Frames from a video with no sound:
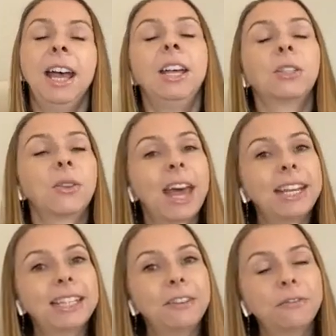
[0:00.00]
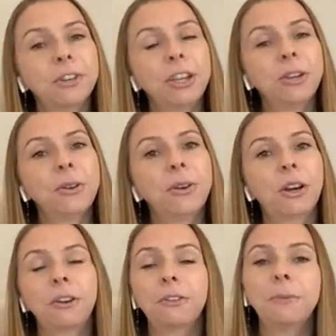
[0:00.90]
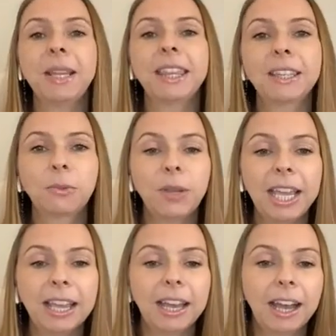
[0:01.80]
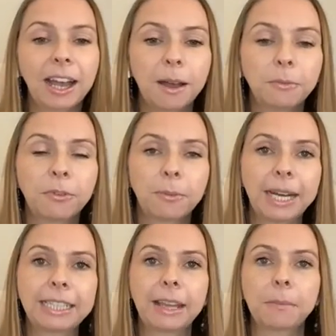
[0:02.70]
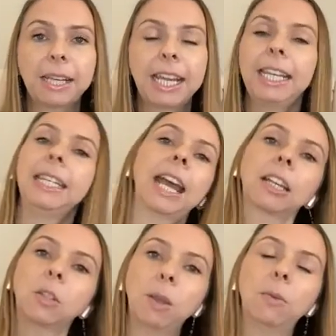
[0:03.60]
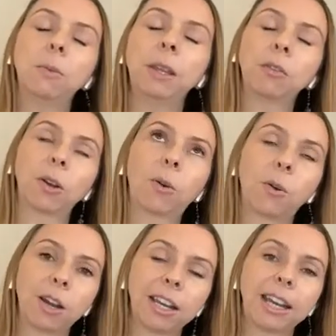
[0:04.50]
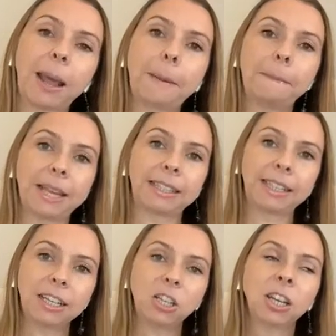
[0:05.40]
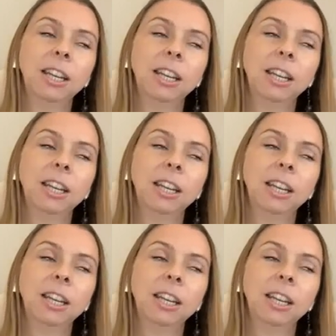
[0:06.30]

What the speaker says: So that is it for you, or for me this week, for Mindset Monday. Next week will be a recorded message,